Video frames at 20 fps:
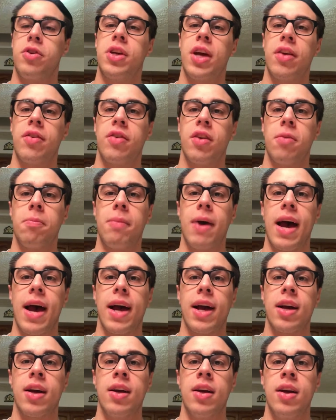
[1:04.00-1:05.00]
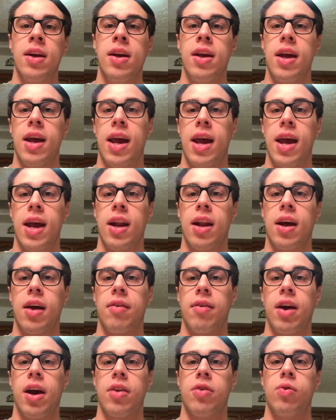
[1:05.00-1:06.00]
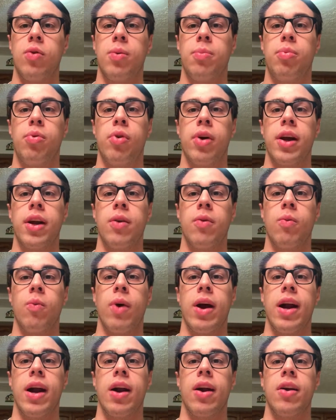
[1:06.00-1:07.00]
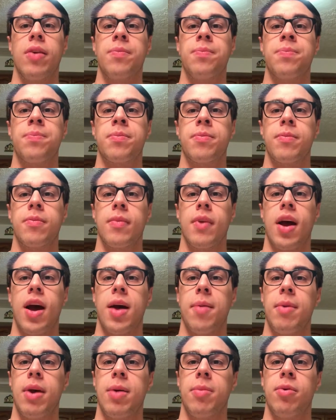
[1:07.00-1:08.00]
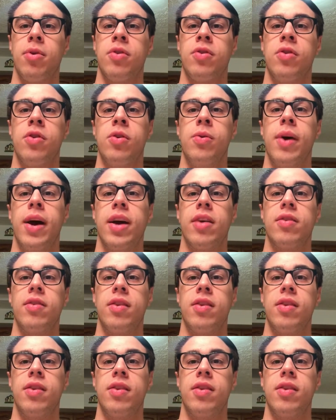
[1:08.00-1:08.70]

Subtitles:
chest and back, and I've got to a point where I'm able to